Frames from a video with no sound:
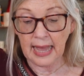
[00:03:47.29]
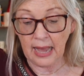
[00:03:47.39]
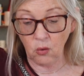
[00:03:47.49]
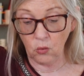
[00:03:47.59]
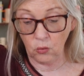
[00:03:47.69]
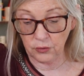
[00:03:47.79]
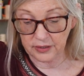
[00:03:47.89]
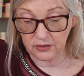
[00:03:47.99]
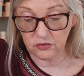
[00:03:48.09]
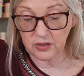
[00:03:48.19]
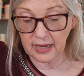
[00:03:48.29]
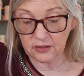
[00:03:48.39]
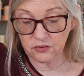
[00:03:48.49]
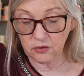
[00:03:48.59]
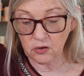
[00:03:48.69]
How old is
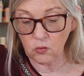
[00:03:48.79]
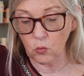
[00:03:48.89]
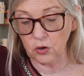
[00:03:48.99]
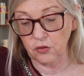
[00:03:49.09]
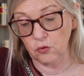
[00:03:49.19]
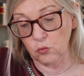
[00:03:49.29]
cancer? What are the